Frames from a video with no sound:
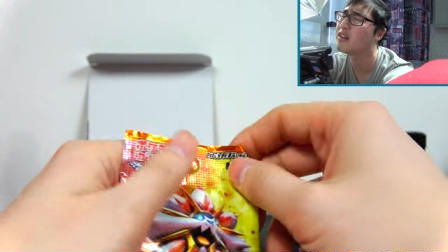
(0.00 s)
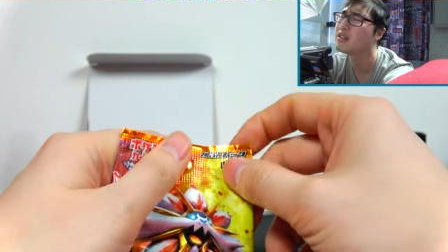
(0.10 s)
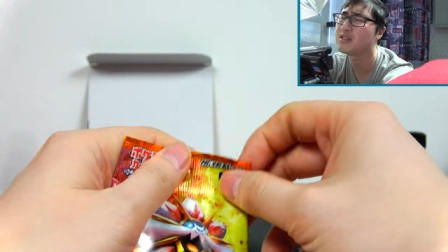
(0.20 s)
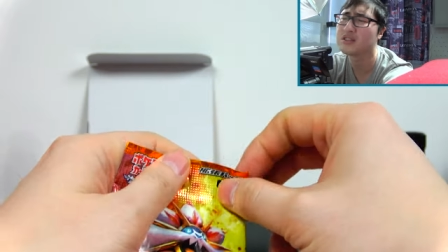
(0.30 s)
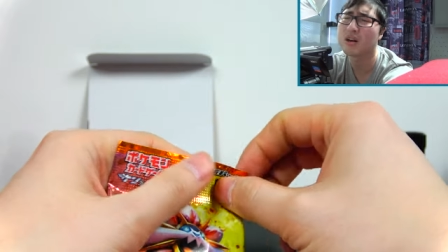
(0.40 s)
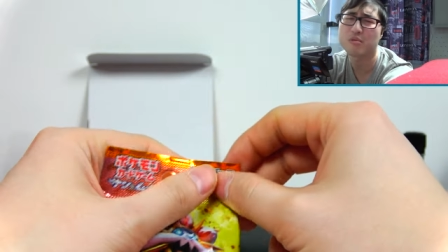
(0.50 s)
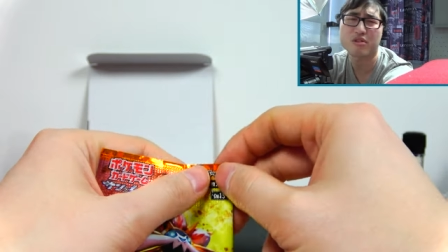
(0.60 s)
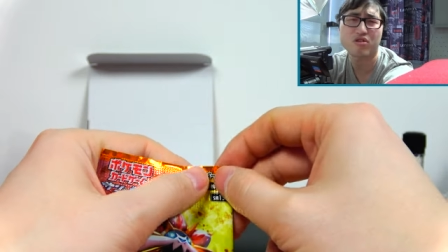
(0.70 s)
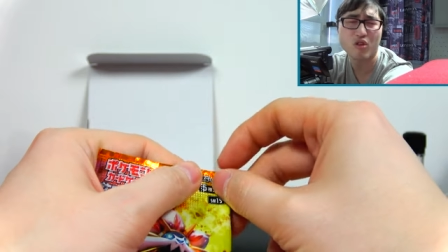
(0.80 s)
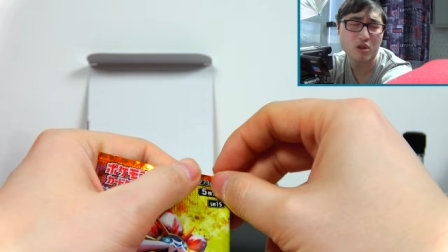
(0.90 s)
This is number
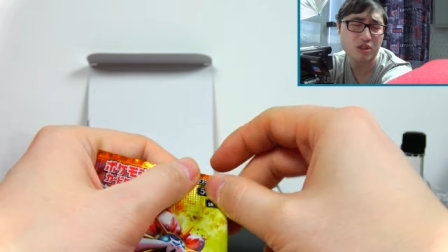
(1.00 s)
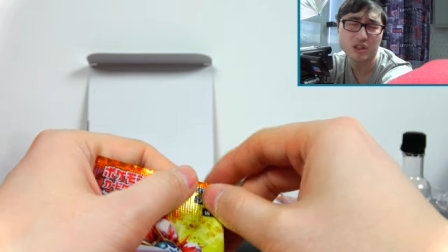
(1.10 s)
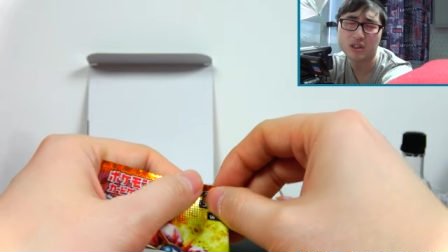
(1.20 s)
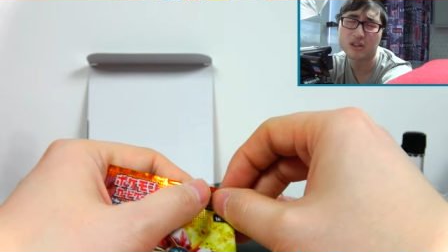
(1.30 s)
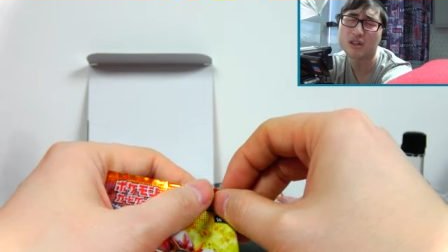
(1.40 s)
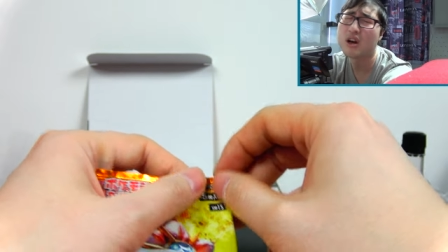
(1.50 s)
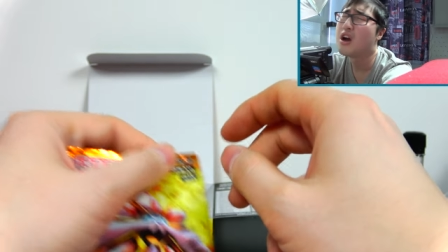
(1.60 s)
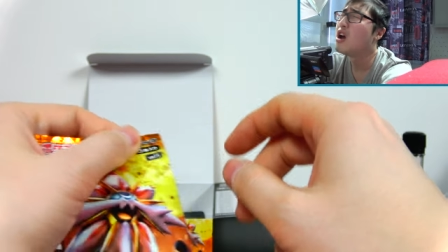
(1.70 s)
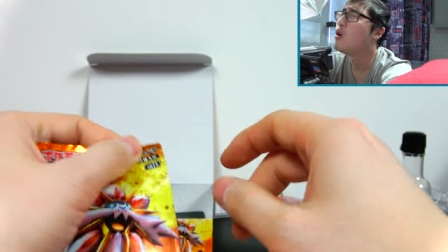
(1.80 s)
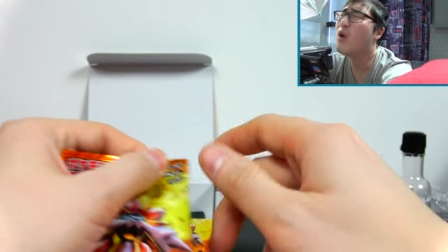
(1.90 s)
thirteen.
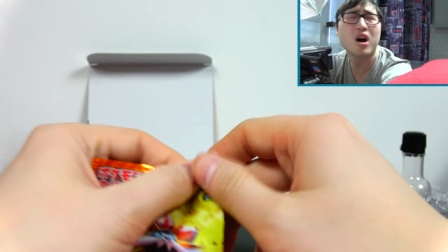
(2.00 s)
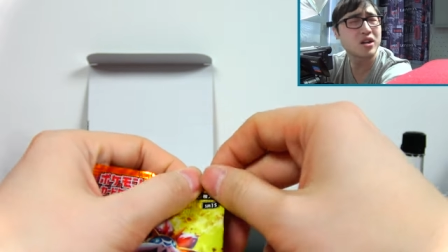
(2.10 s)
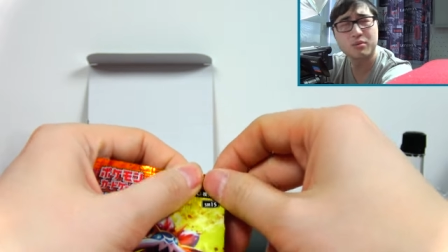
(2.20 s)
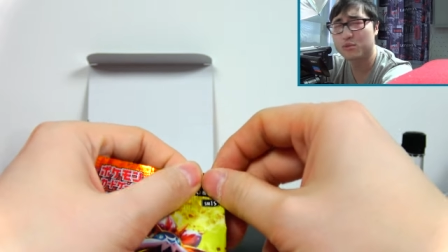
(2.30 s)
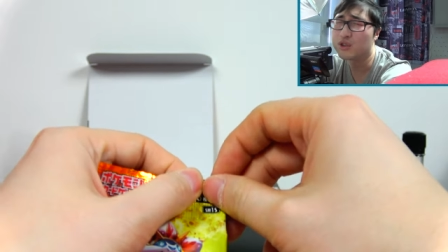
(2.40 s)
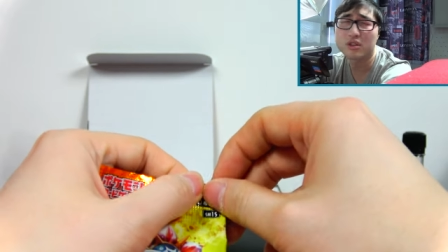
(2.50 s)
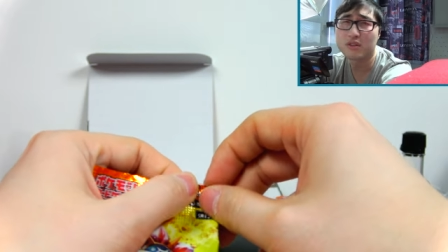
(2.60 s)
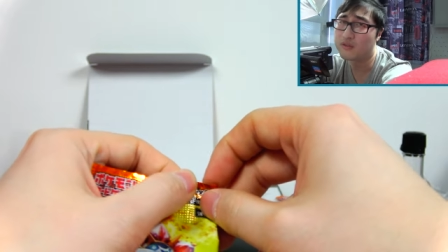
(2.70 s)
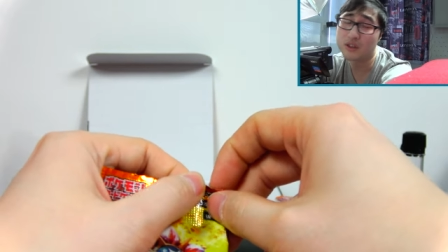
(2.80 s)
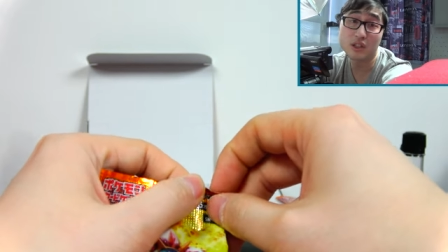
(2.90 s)
Welcome to
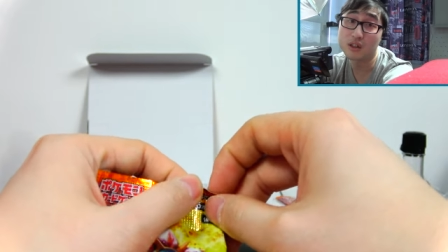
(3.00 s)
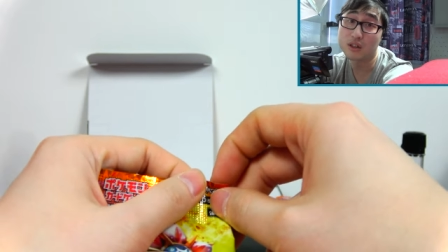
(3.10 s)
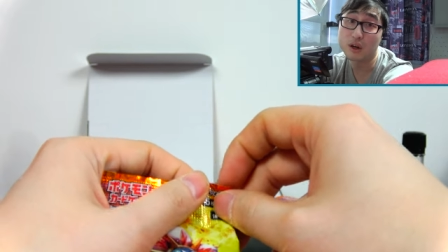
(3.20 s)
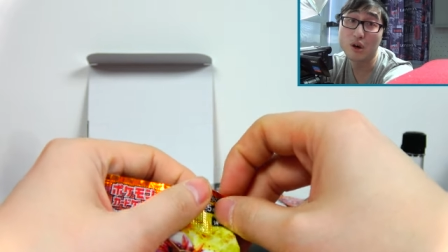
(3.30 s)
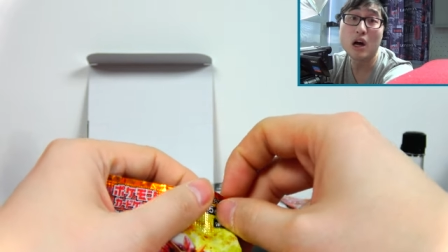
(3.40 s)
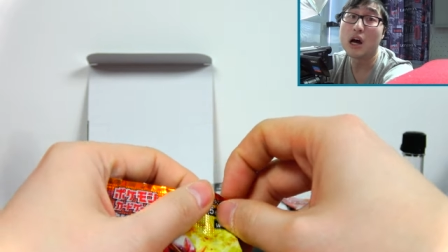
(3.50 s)
the video.